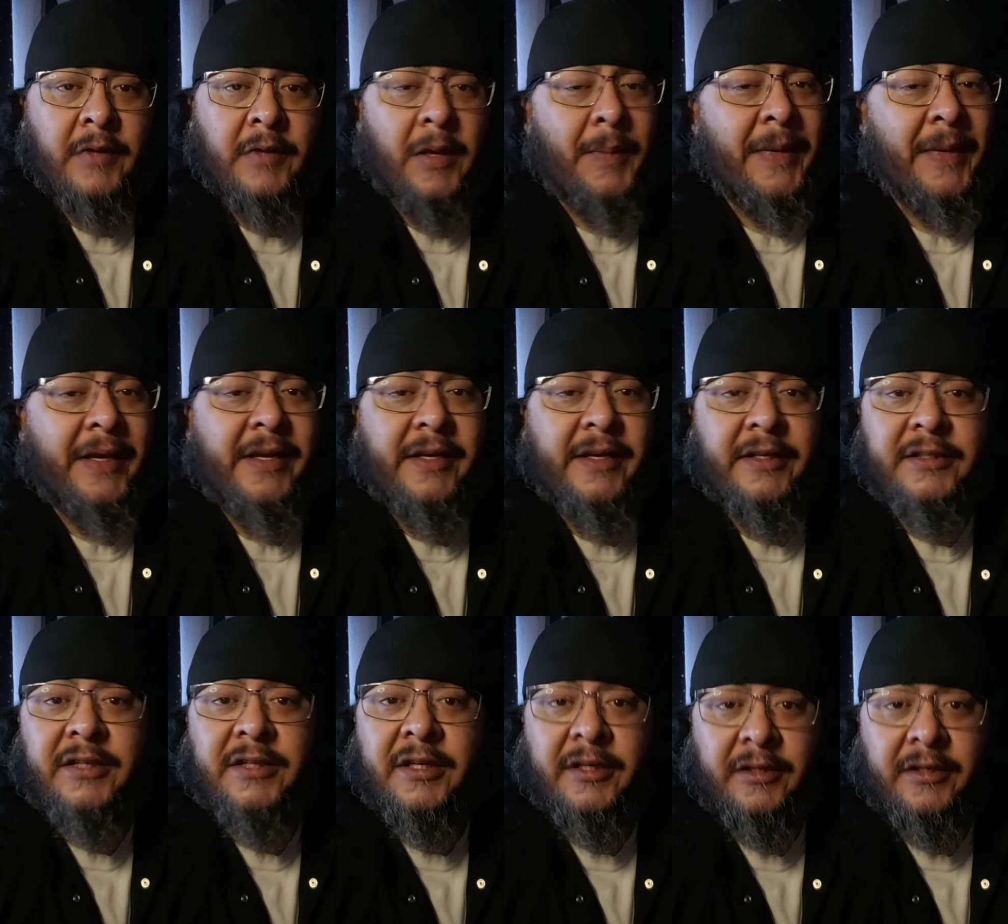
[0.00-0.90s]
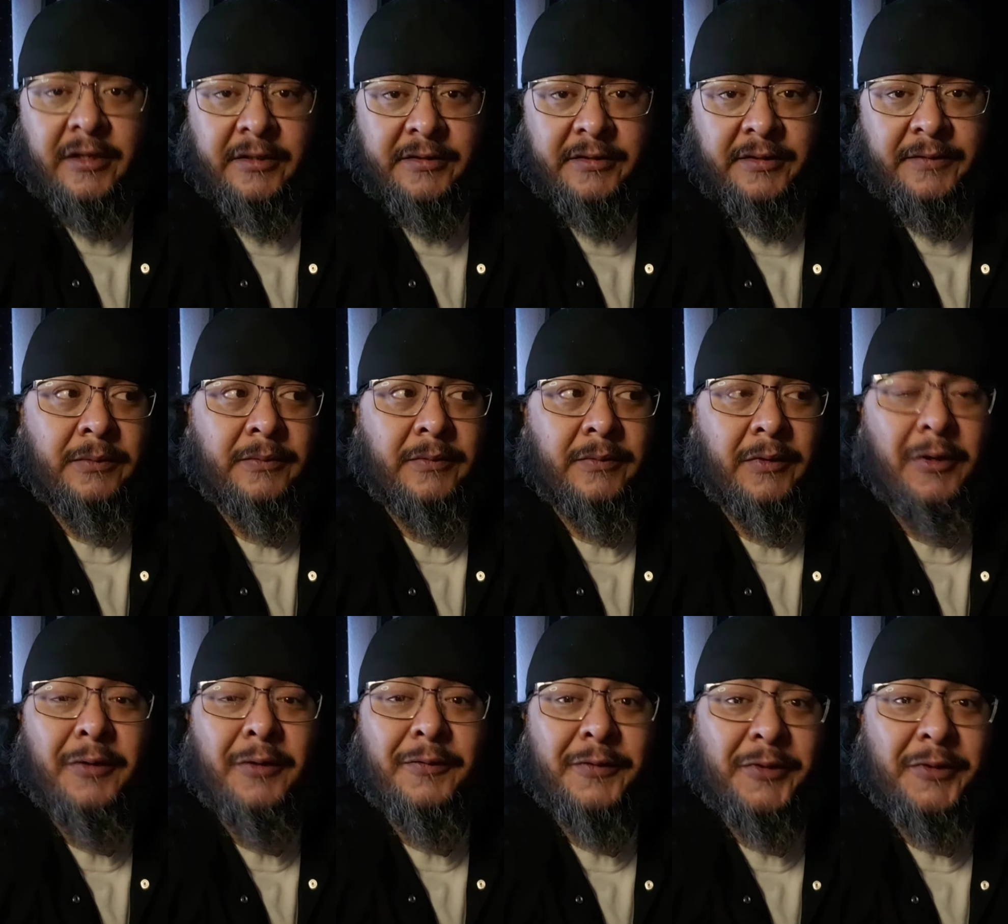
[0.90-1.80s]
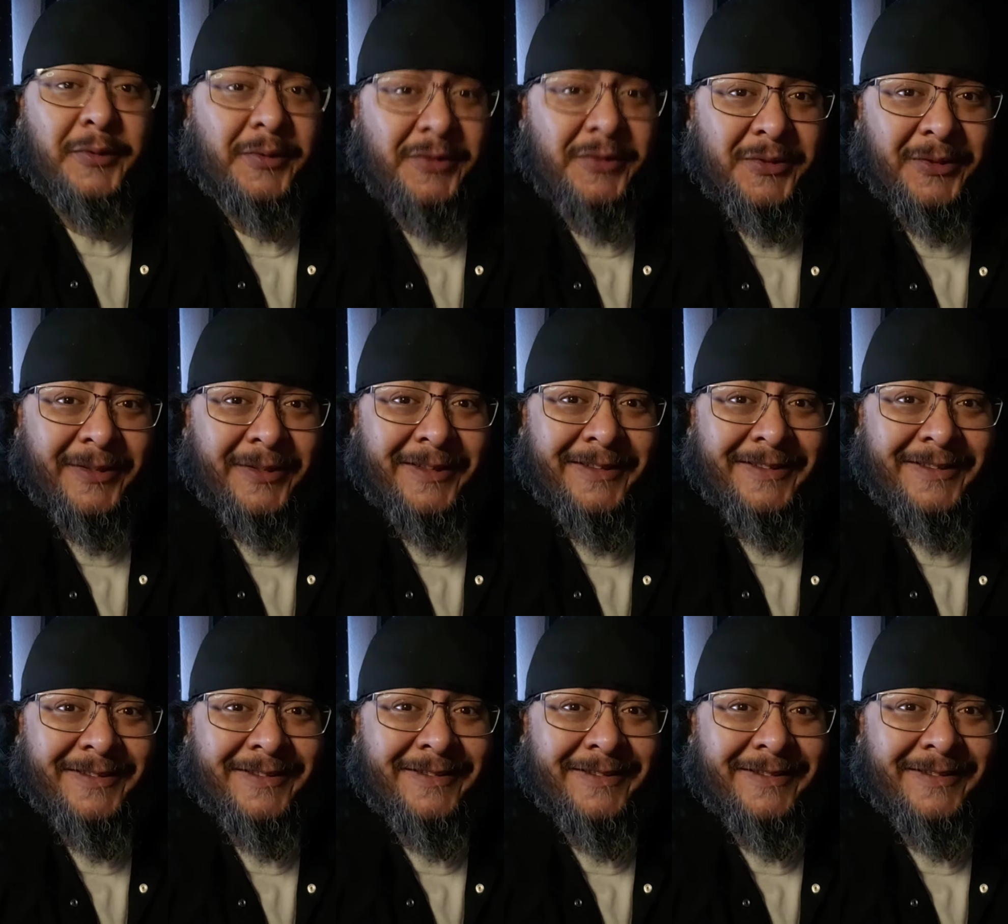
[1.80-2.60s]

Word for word: I'm making a ton of content. Hopefully you enjoy.